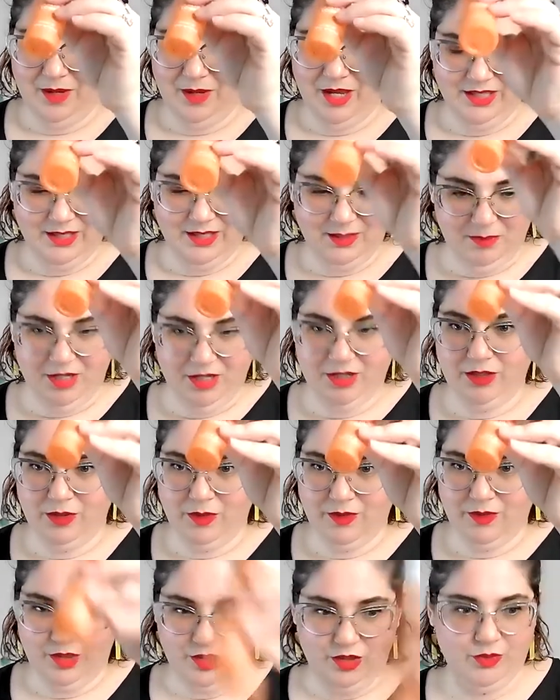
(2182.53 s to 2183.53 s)
head spin.
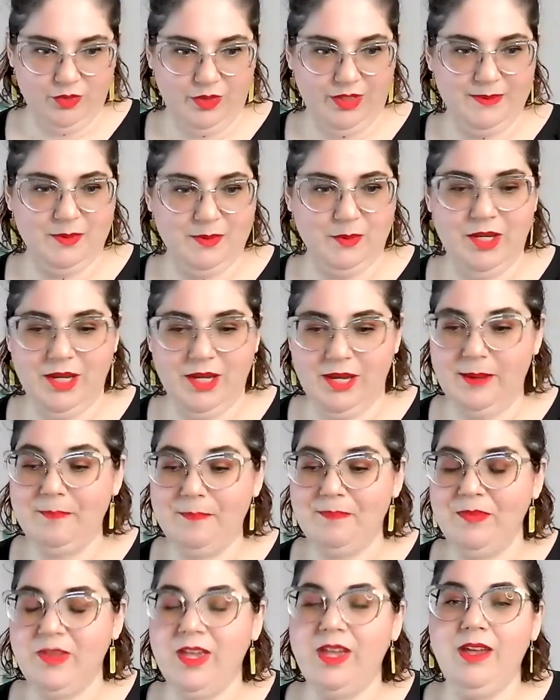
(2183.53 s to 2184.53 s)
Use it two times a week.
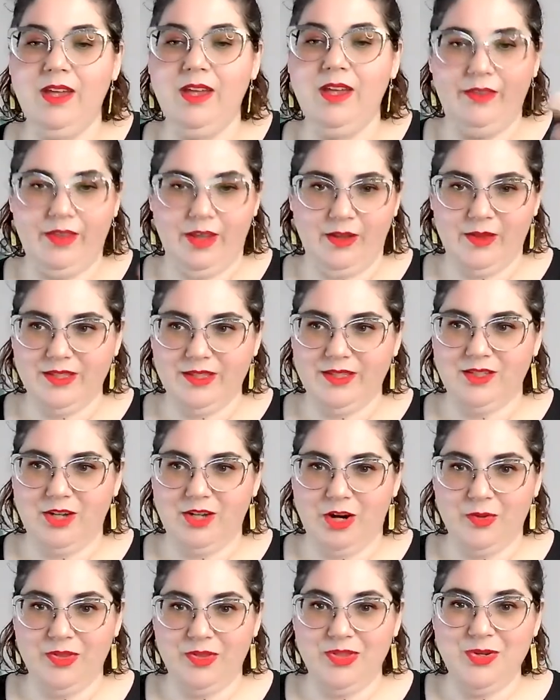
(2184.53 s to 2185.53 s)
Now let's
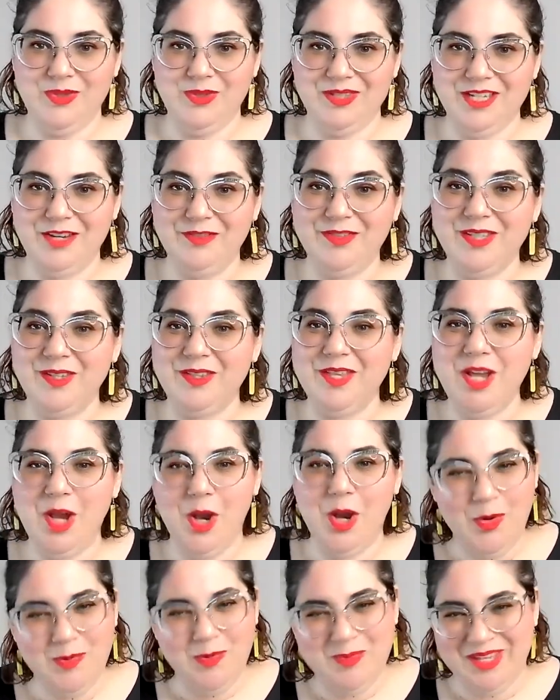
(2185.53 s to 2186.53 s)
start with new stuff. So The
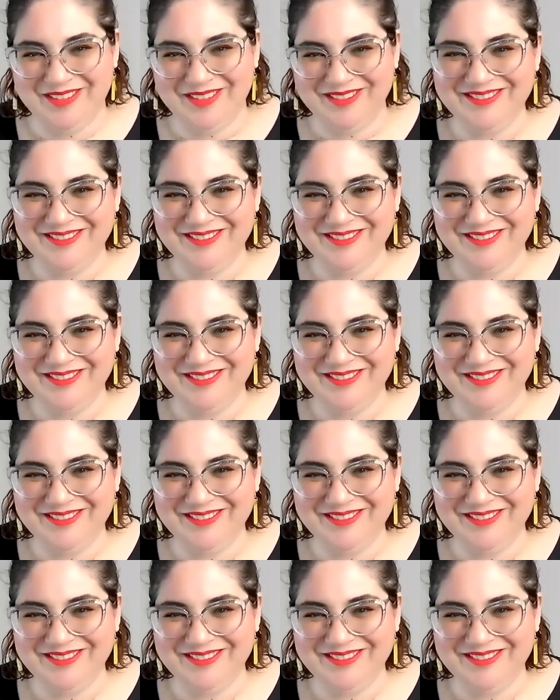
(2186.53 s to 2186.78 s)
Omen.